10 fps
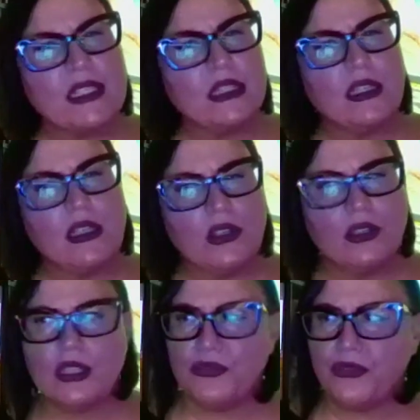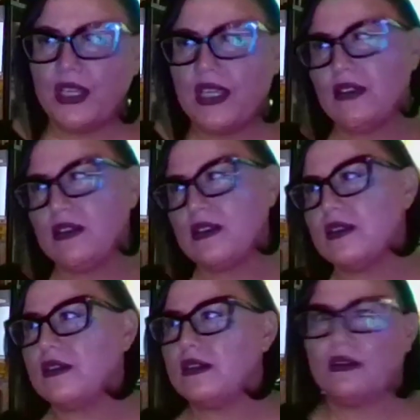has a little different,
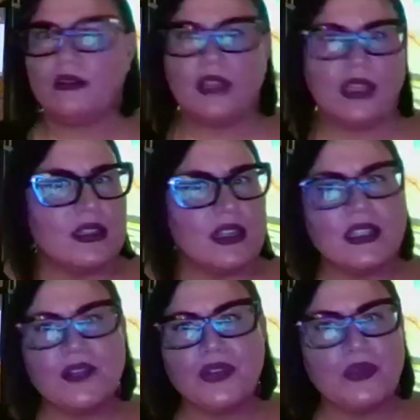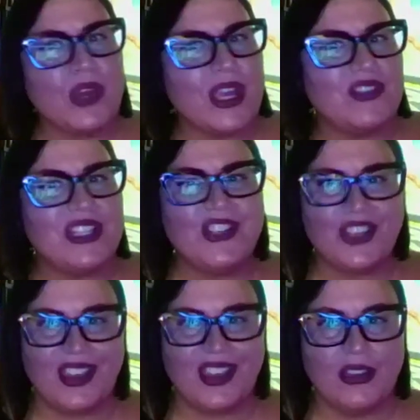like I said, a different way of
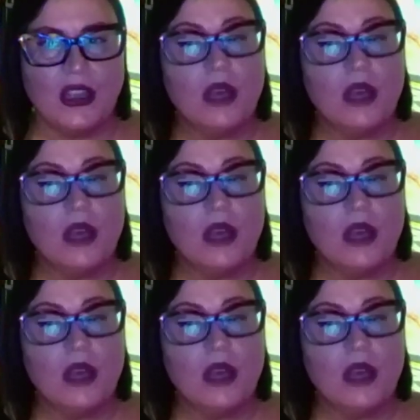teaching it.